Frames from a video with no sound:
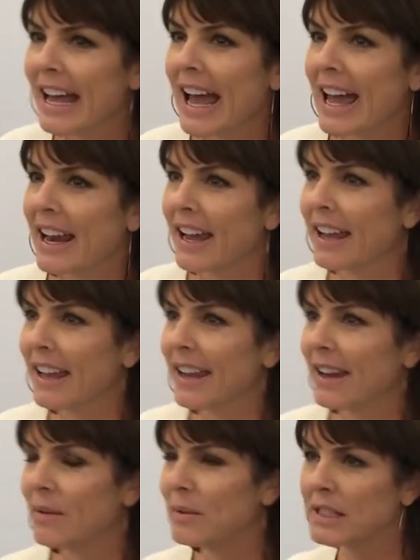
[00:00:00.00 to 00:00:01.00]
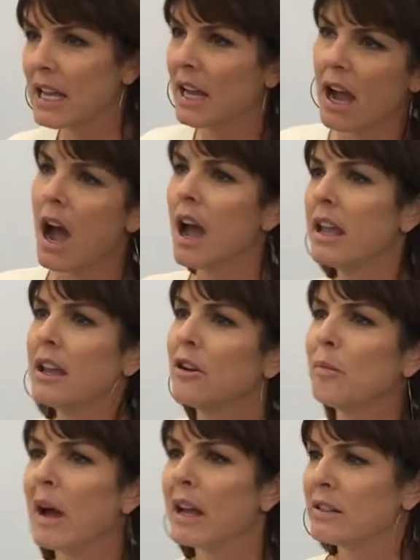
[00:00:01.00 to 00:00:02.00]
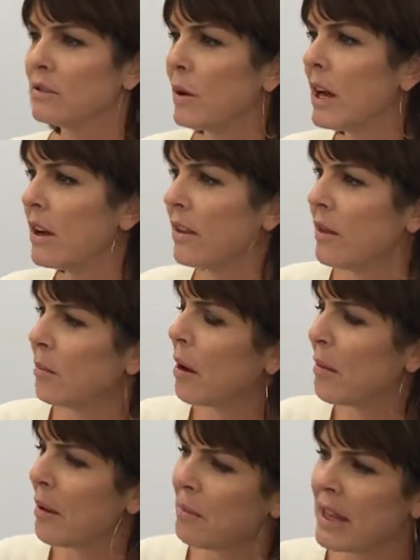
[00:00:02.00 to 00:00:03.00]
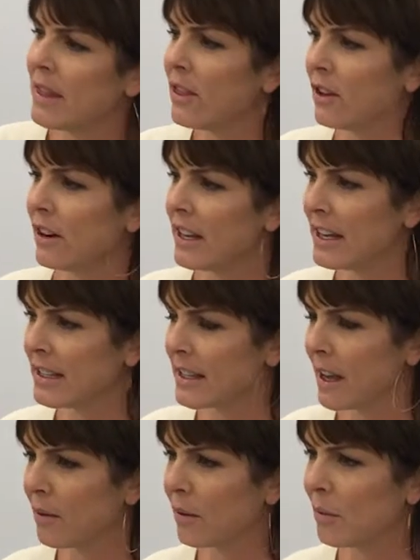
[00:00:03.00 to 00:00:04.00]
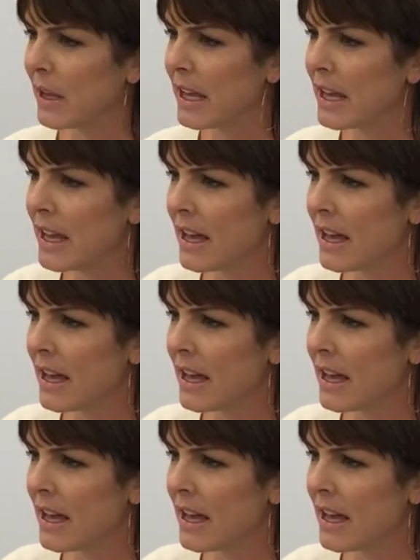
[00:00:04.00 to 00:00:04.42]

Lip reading: And it was like, I hereby swear that by my mid-30s, I will be